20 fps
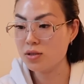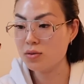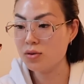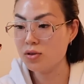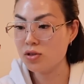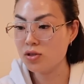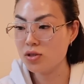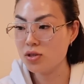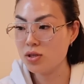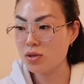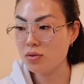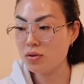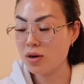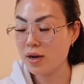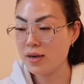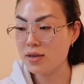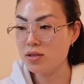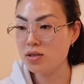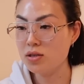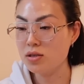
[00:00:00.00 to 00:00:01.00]
So it's just so
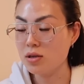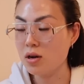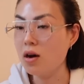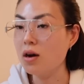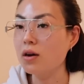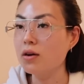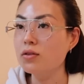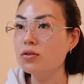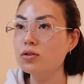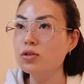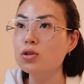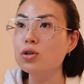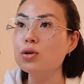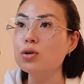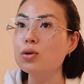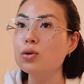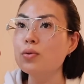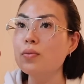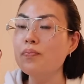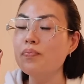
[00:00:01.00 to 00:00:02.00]
nice to talk
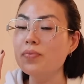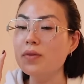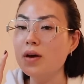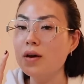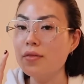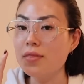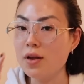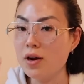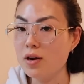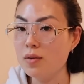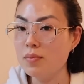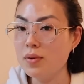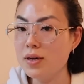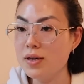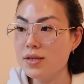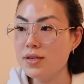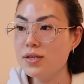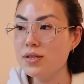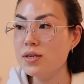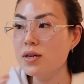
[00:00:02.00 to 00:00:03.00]
to a
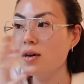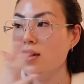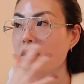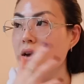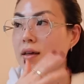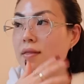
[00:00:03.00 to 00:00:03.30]
therapist